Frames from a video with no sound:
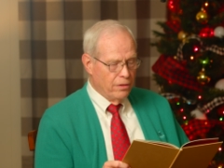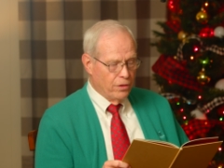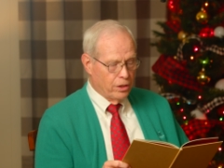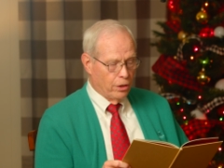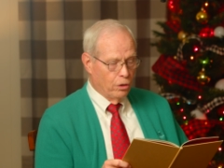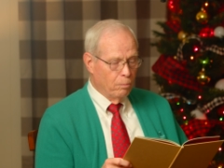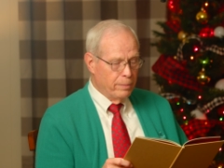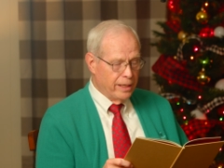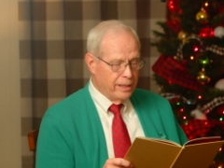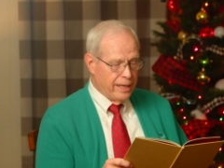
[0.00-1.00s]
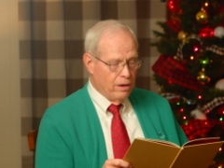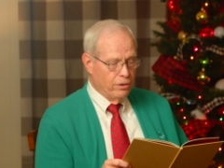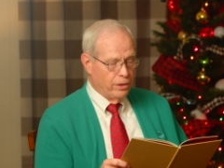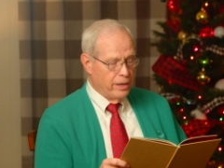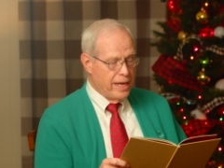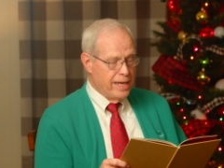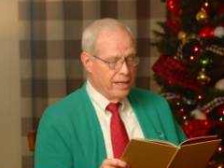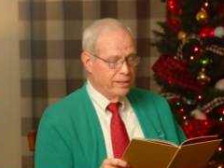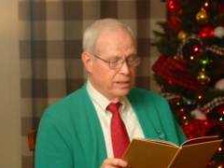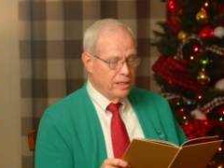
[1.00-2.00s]
The girl bent down her
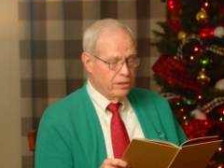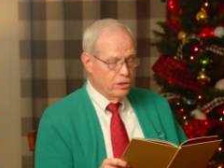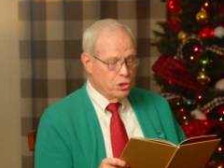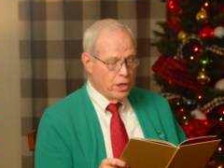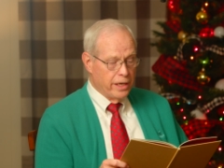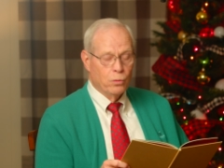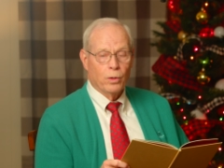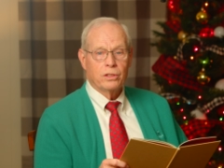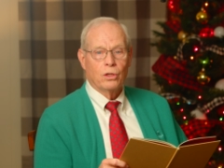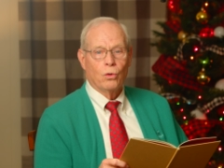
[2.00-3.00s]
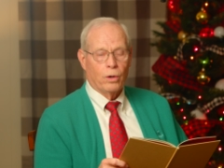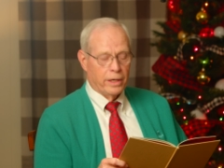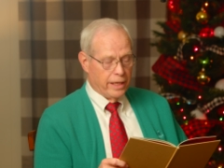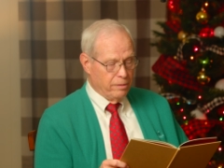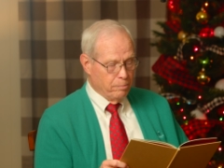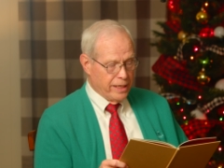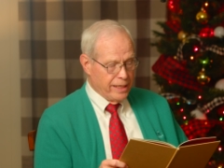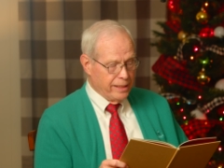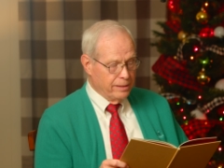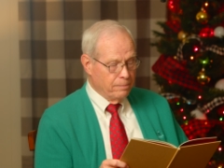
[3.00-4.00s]
head to study what the Lord had
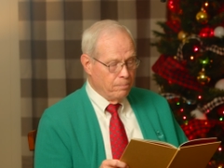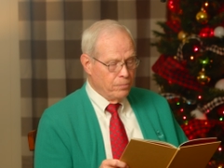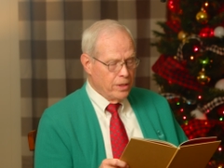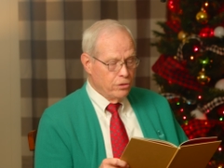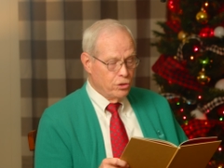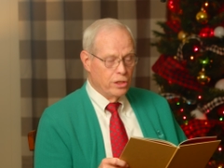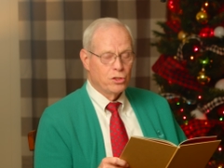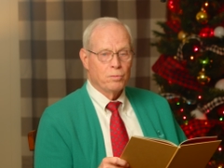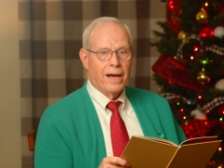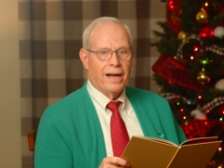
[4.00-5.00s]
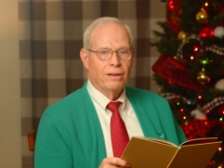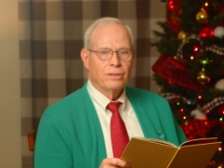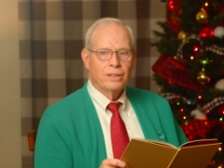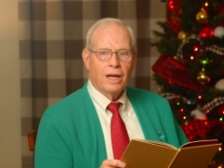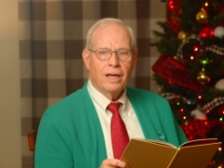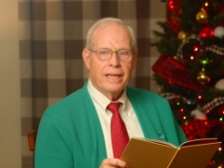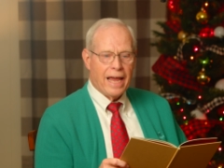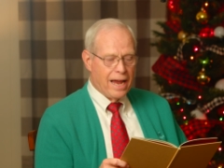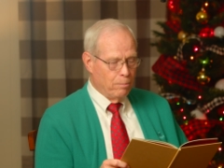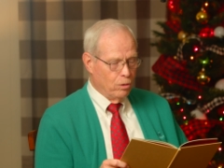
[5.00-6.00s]
made. She smiled, "A
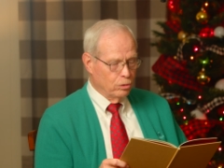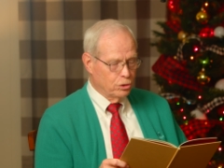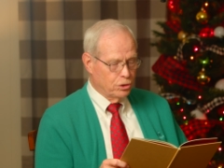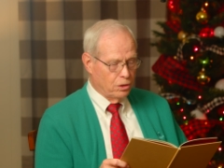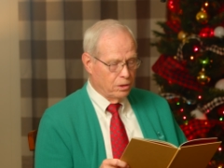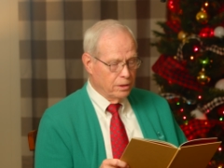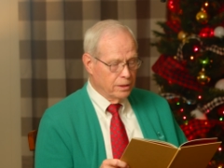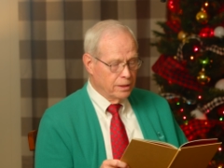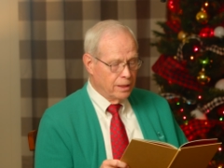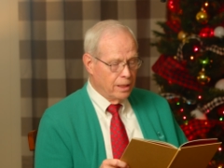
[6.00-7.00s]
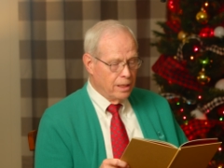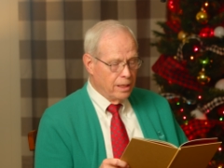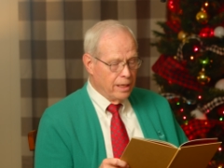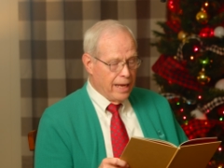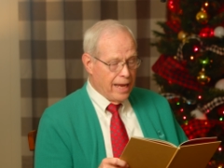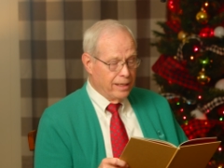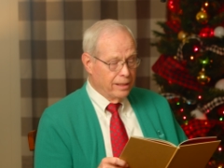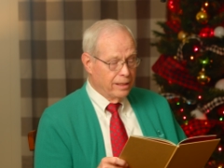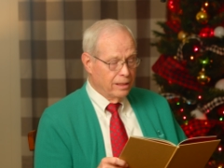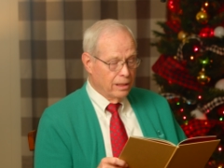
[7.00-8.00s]
camel, sir,"
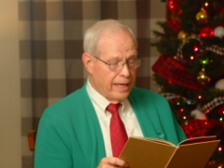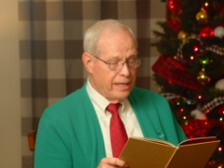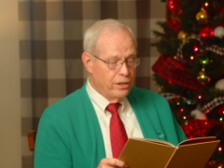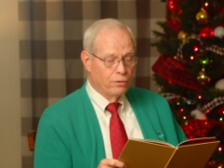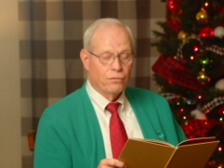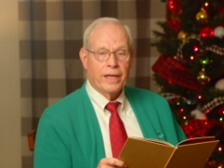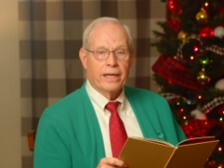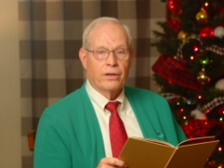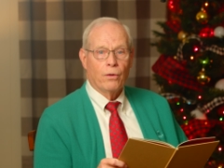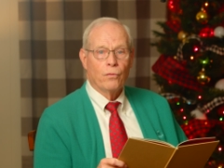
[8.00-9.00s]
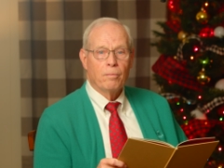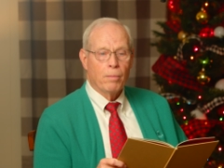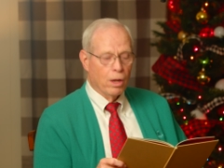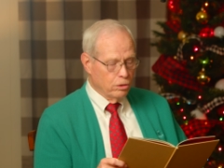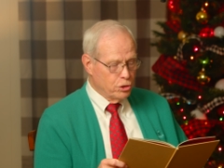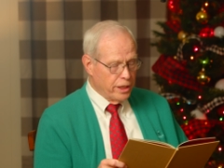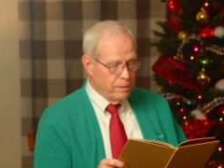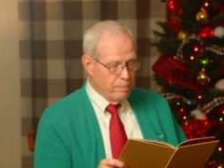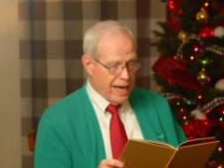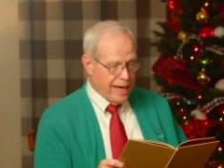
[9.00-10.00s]
and laid her finger on the
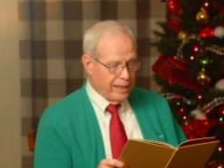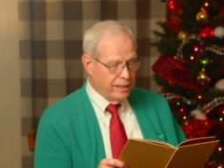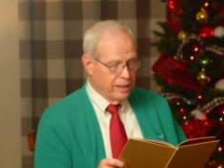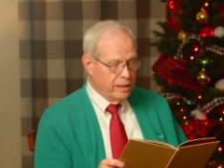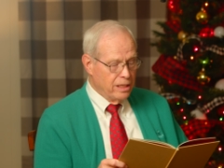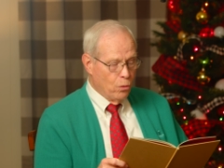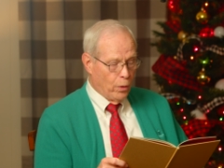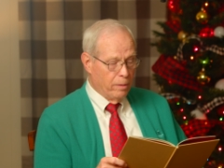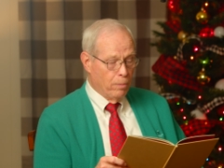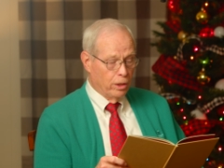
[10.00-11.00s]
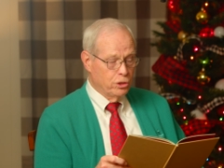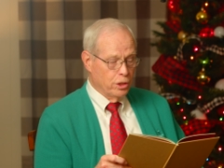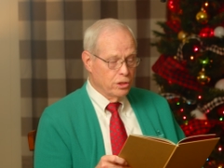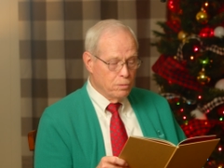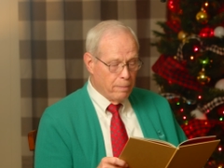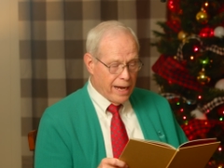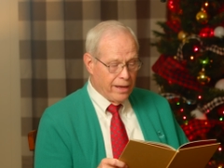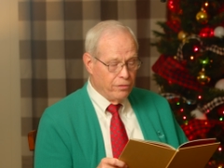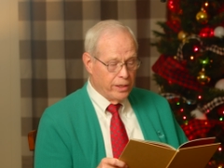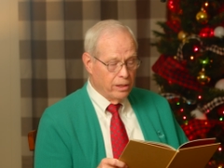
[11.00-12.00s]
bulging back where merchants
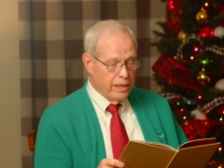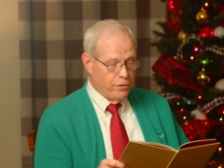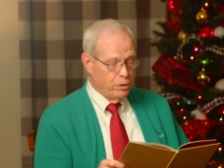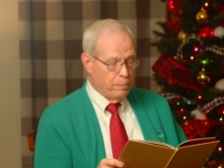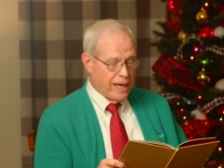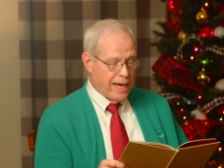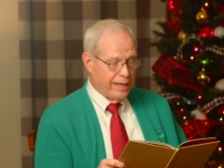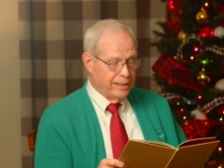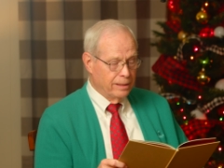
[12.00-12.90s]
bind their leather pack.